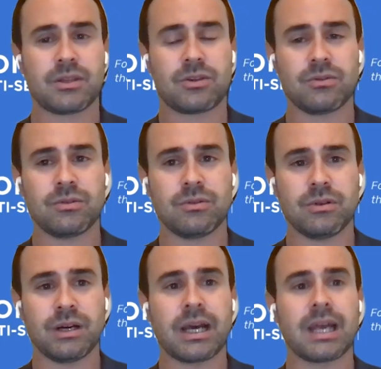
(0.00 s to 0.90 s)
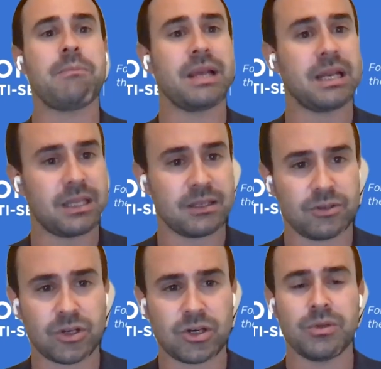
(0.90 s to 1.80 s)
to rebuild
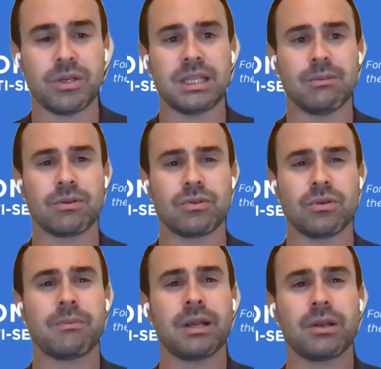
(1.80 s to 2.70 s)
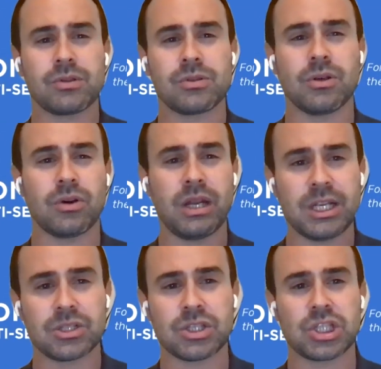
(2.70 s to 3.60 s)
the community, but to rebuild also the
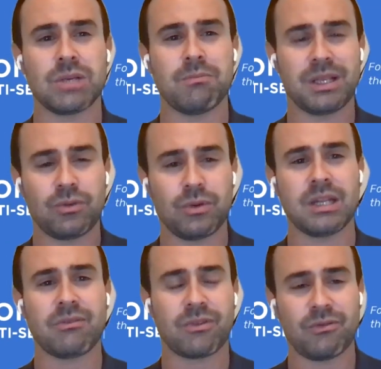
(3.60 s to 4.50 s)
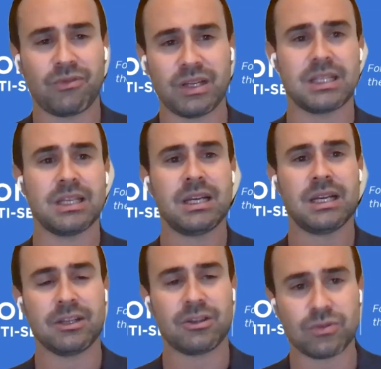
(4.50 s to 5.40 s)
relationship between different faiths
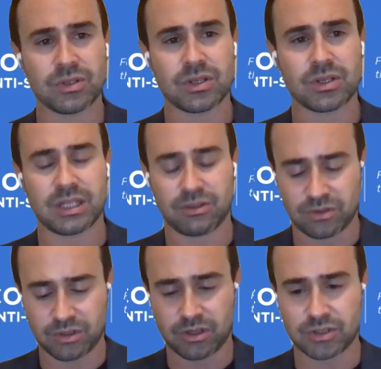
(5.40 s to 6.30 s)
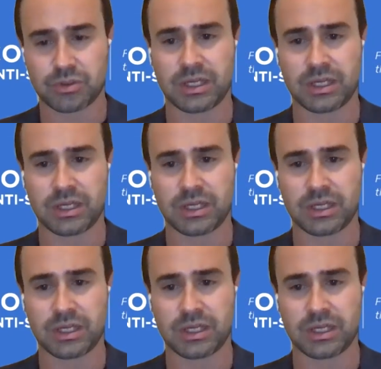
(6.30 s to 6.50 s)
into the country.